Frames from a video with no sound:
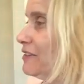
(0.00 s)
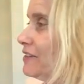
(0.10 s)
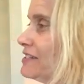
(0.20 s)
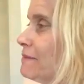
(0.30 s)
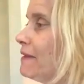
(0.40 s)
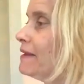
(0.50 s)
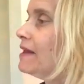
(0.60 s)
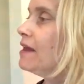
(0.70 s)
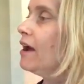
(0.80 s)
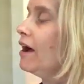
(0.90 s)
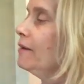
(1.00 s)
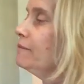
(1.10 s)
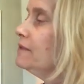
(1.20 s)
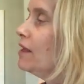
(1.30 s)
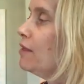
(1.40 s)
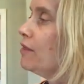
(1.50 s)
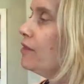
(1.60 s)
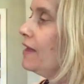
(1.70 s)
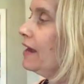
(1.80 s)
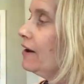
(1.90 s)
to look at something.
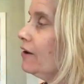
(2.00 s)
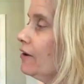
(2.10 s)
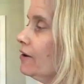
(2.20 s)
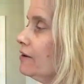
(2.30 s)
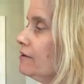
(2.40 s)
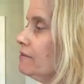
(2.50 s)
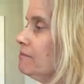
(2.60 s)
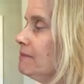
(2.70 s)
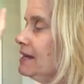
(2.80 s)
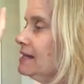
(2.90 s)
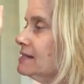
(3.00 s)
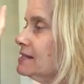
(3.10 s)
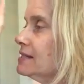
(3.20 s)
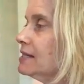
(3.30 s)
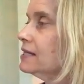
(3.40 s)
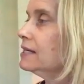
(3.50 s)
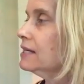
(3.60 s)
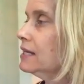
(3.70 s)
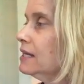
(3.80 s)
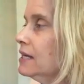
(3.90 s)
There means,
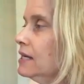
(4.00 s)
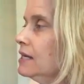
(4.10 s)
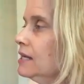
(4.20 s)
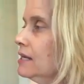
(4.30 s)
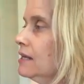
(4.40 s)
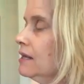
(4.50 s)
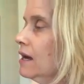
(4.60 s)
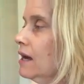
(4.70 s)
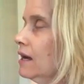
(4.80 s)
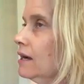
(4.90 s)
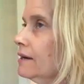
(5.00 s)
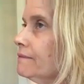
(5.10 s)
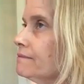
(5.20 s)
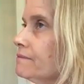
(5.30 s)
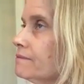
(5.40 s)
so